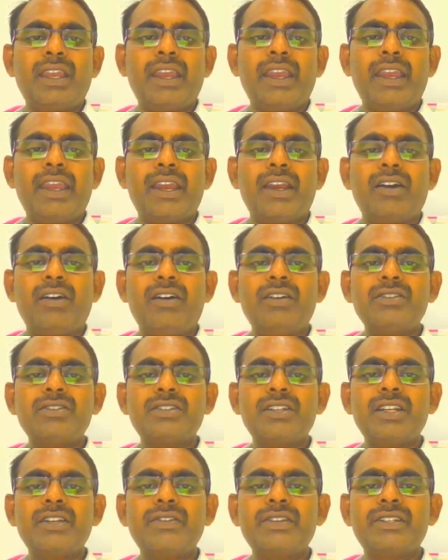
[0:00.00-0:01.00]
K, a
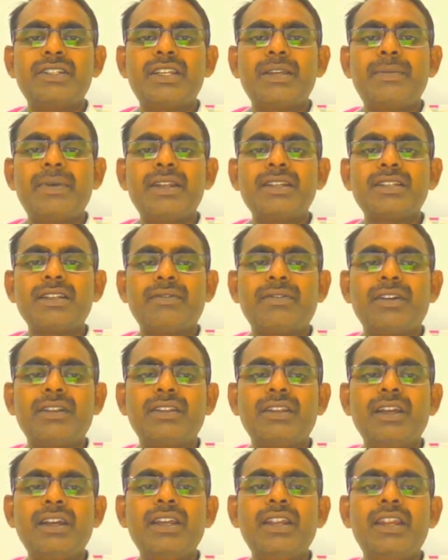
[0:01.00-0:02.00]
constant which depends
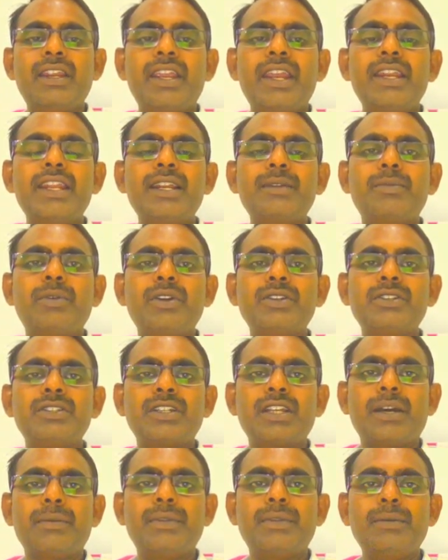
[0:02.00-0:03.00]
upon the radial
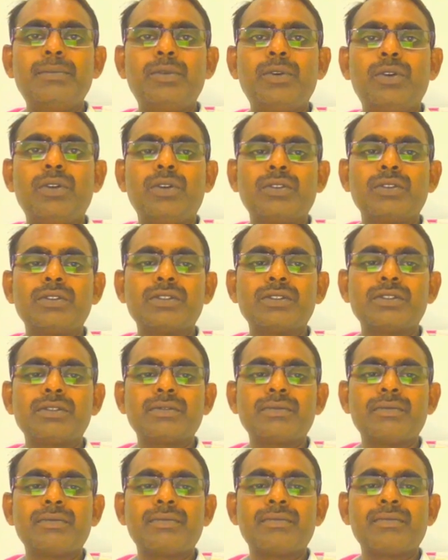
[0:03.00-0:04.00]
position of the poles.